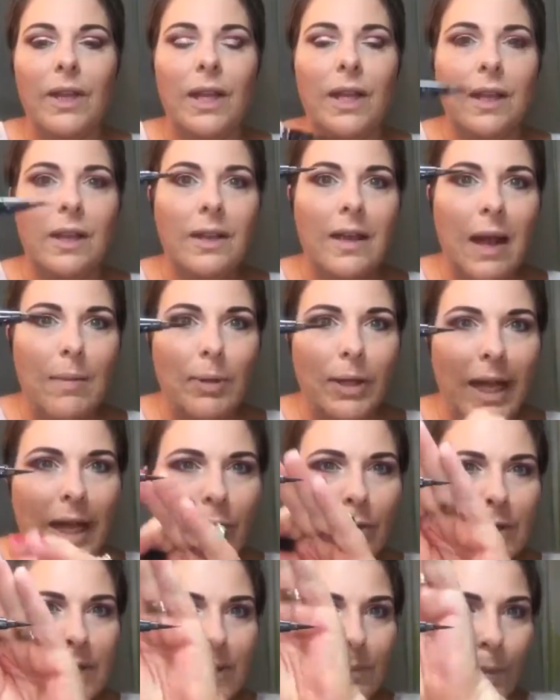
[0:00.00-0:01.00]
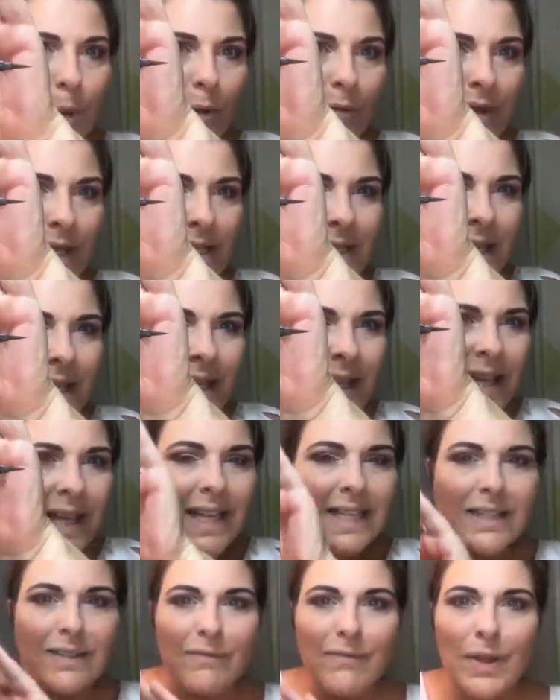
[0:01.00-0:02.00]
The applicator is perfect.
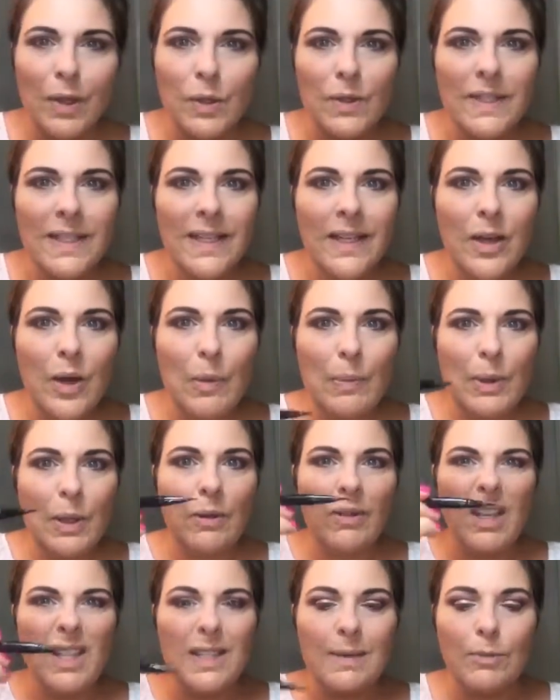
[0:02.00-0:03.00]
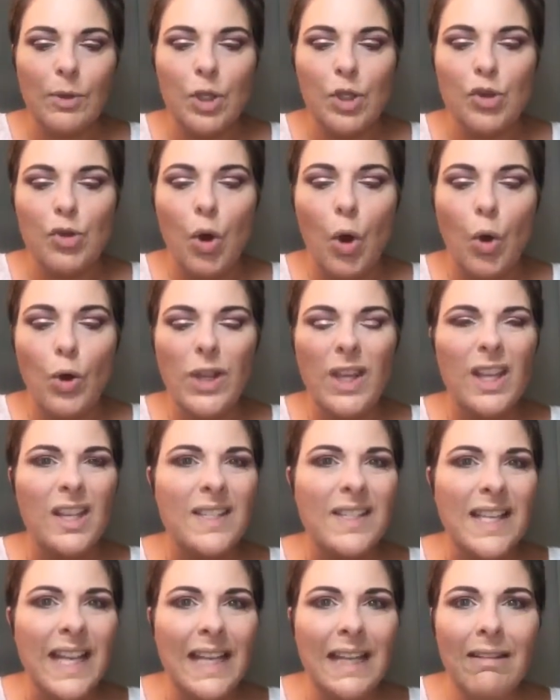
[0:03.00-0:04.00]
It's a felt tip. You can get some control. You can get
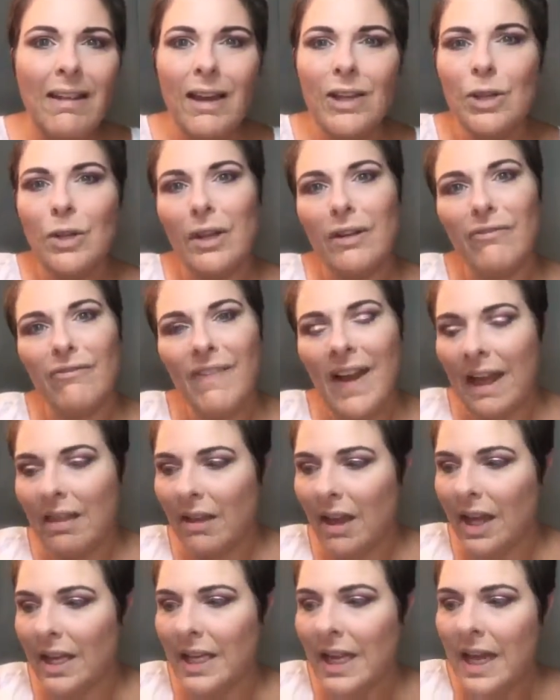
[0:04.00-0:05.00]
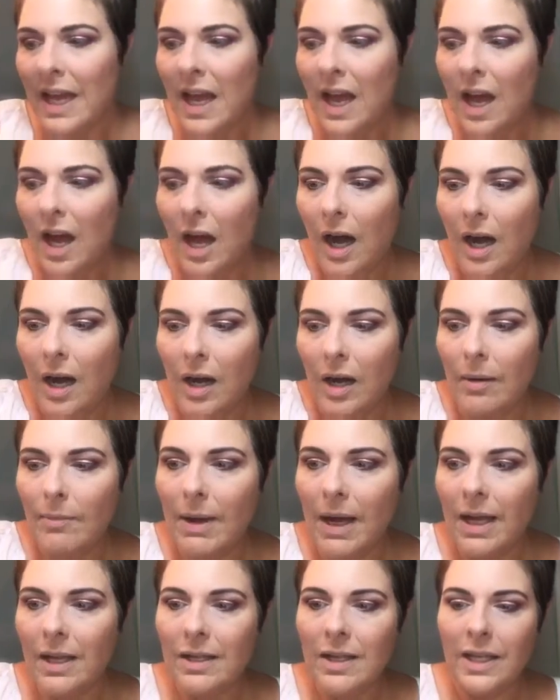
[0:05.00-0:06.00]
a skinny line. You can get a fat line.
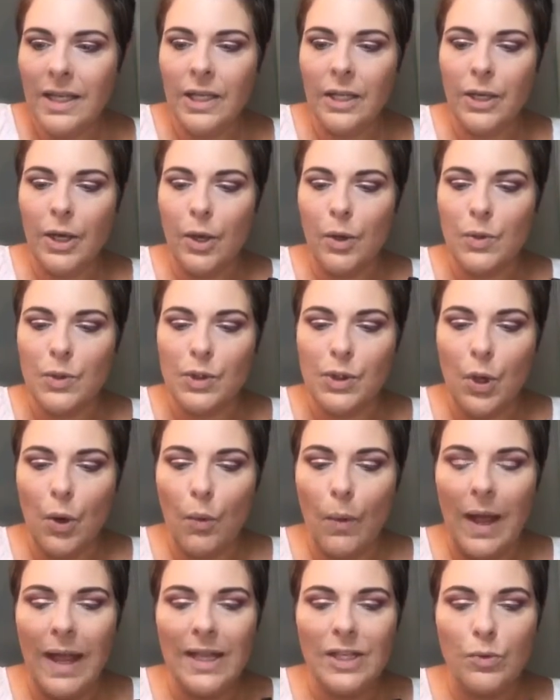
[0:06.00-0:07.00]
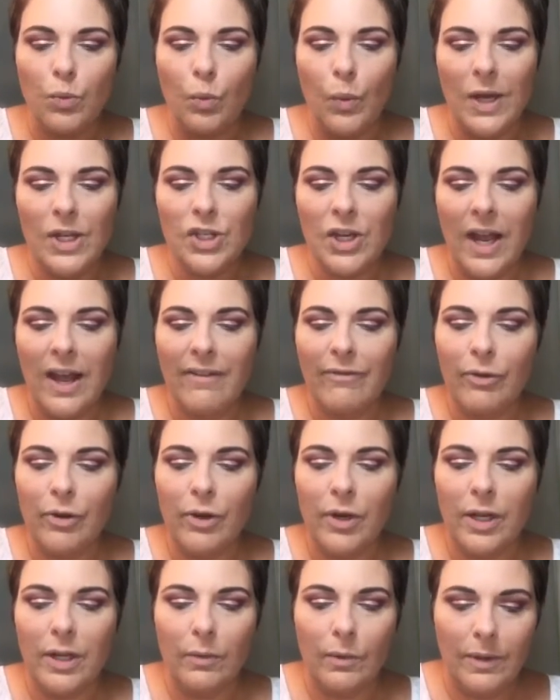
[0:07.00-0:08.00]
You know, so it's
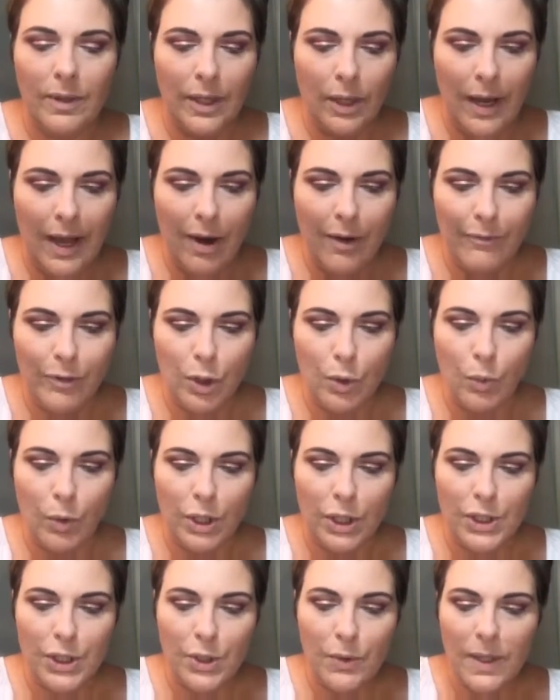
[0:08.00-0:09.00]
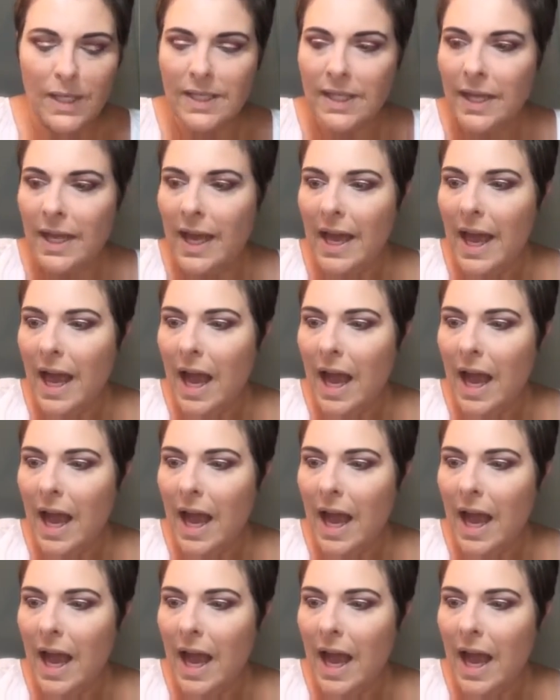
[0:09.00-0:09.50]
whichever, you know, however you want to do it.